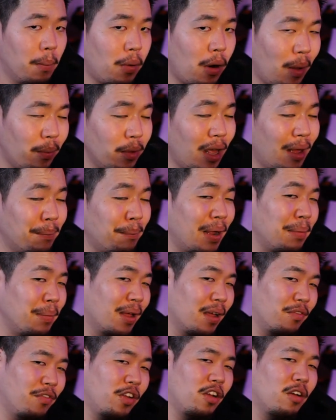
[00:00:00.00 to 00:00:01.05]
probably I might
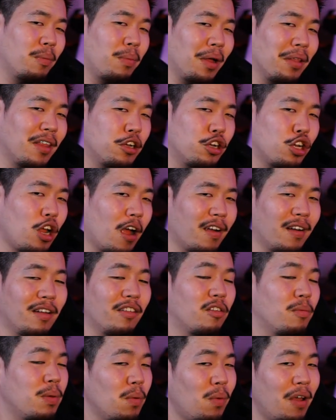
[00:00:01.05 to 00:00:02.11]
make a video about the shotgun,
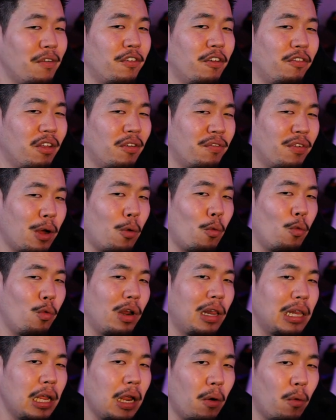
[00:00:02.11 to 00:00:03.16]
because the BY-15 felt
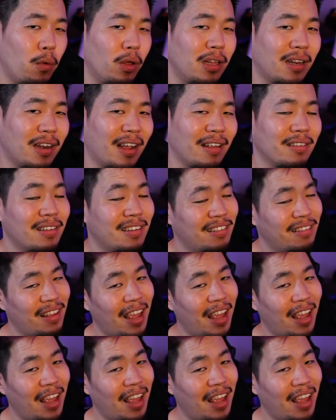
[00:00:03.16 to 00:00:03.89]
really, really nice.